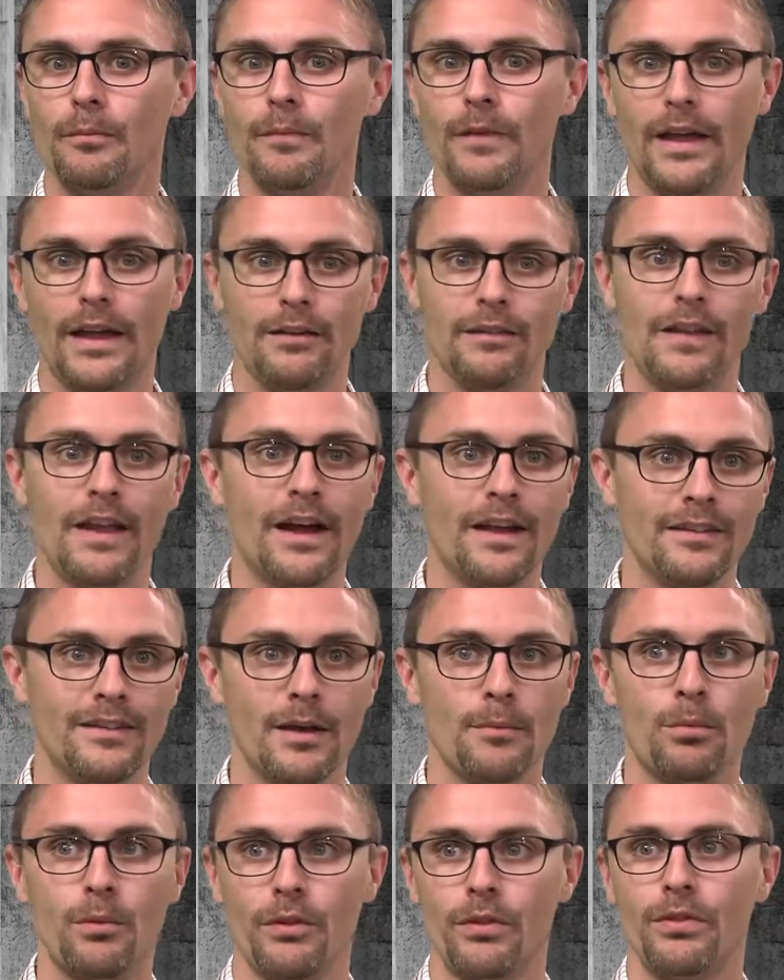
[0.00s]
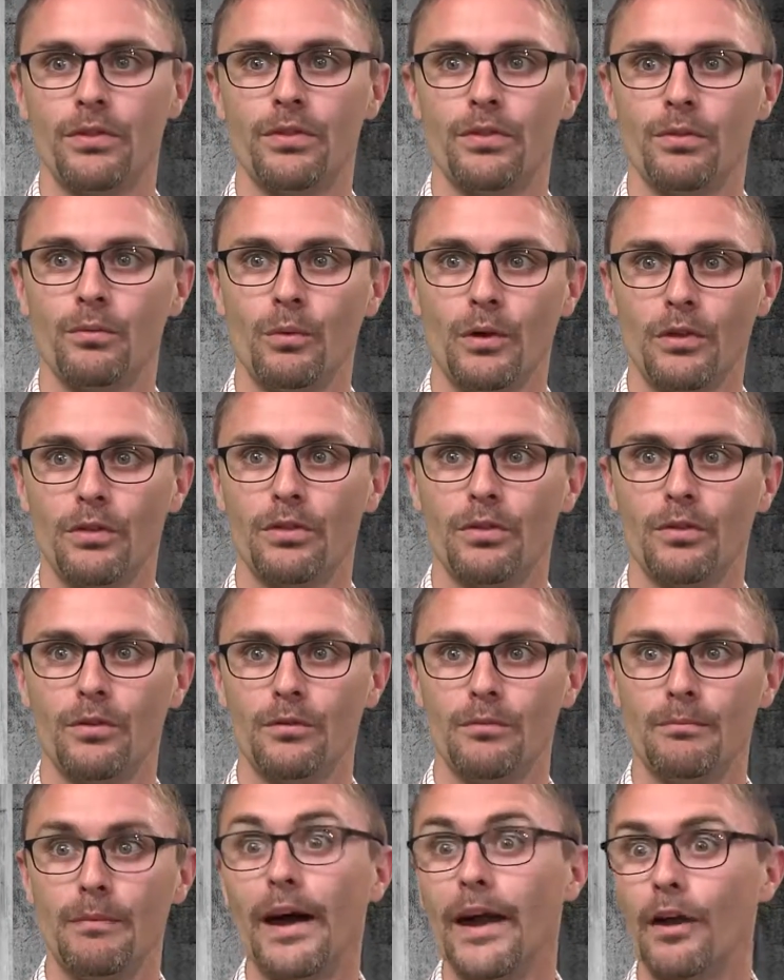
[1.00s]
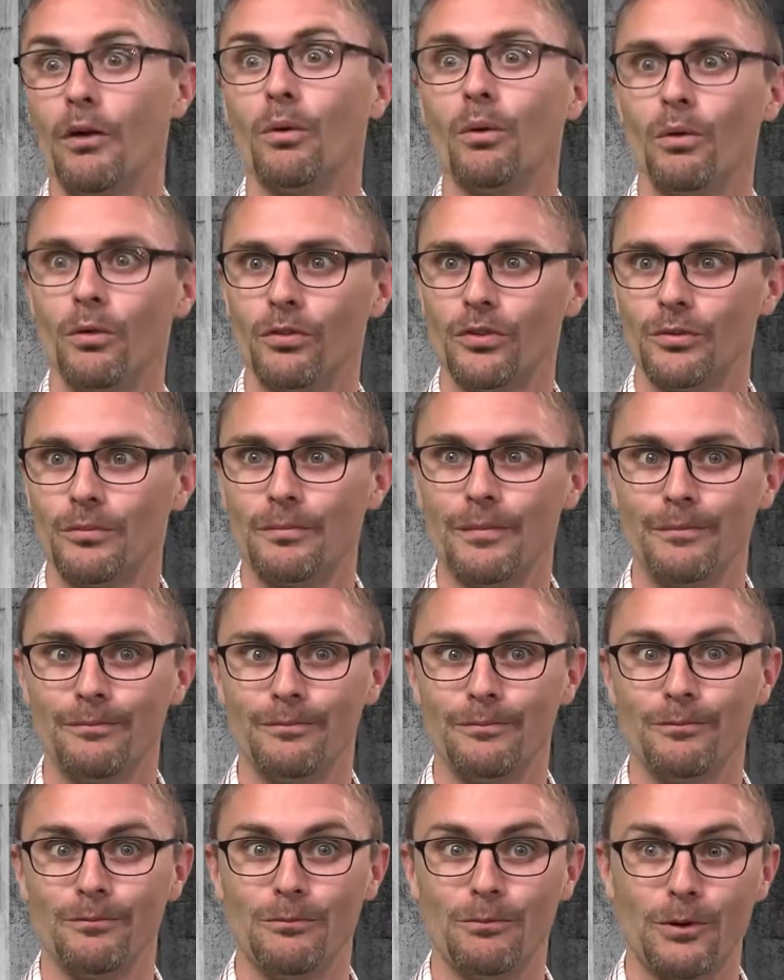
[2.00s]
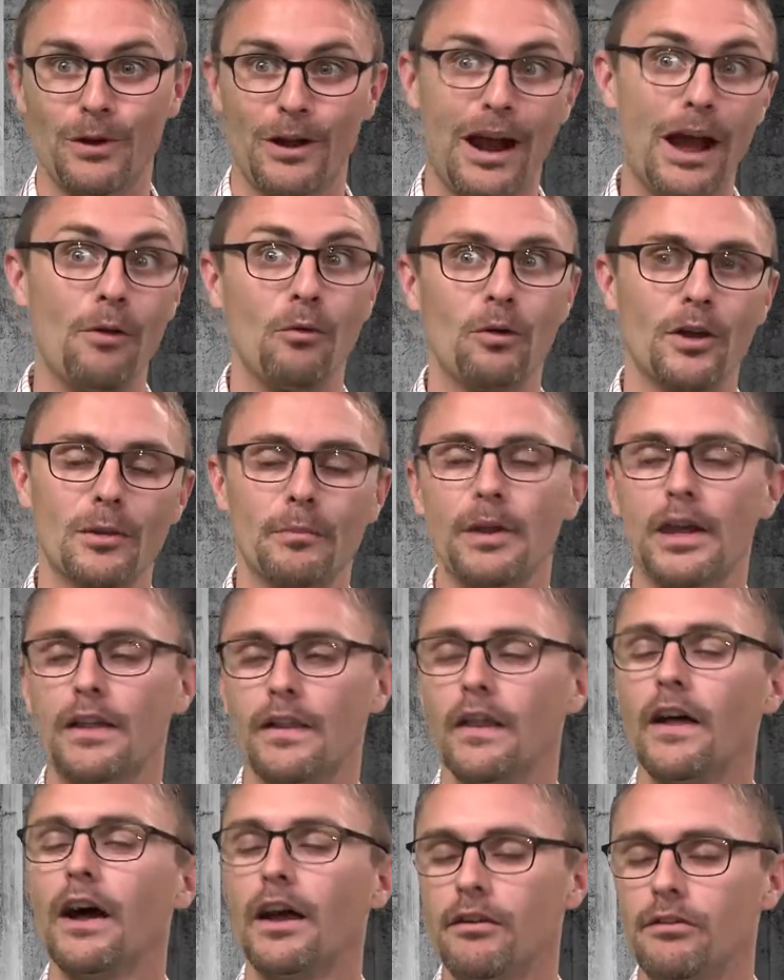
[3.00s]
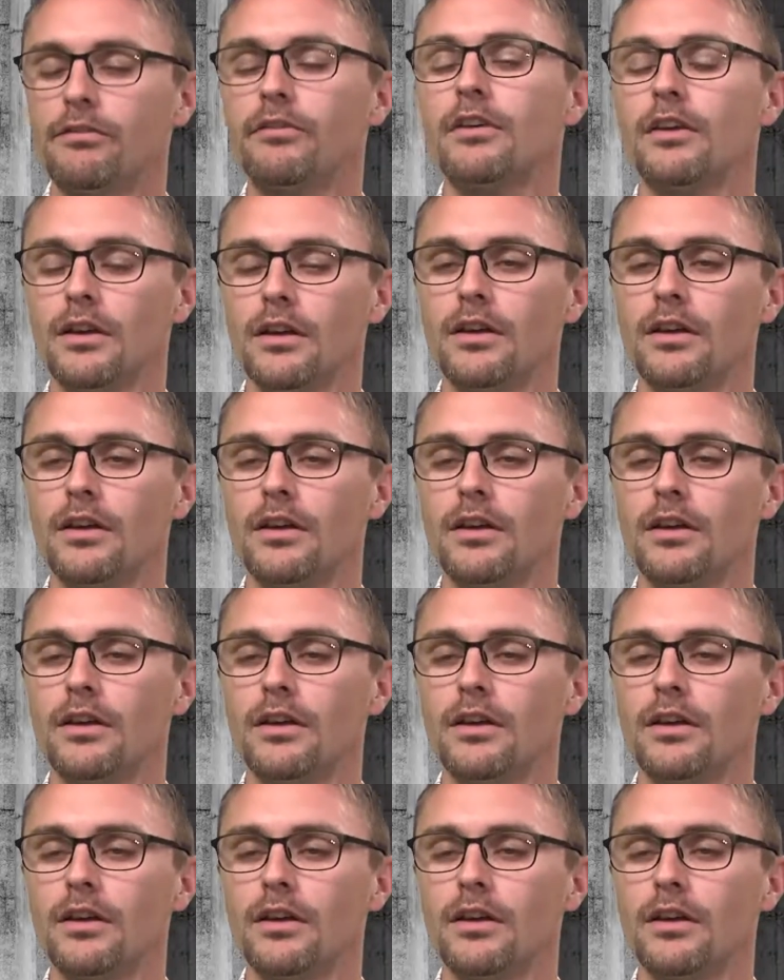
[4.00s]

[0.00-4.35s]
That lines up with my goals and where I want to be in life.